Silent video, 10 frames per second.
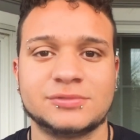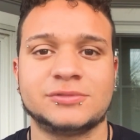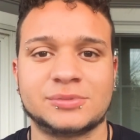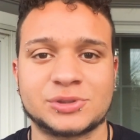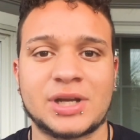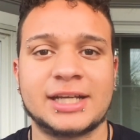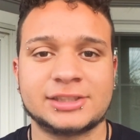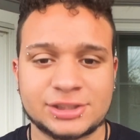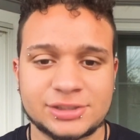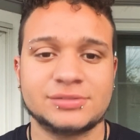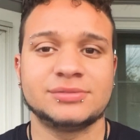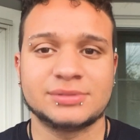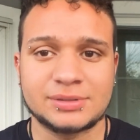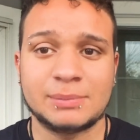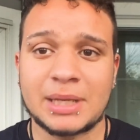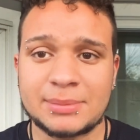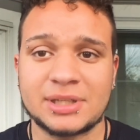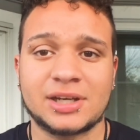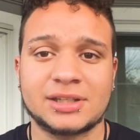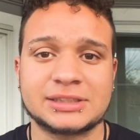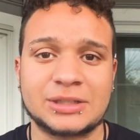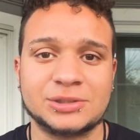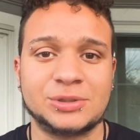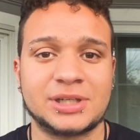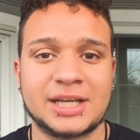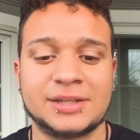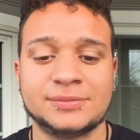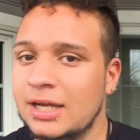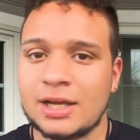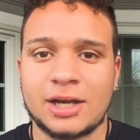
from scratch. Baby locks, I'll do it again.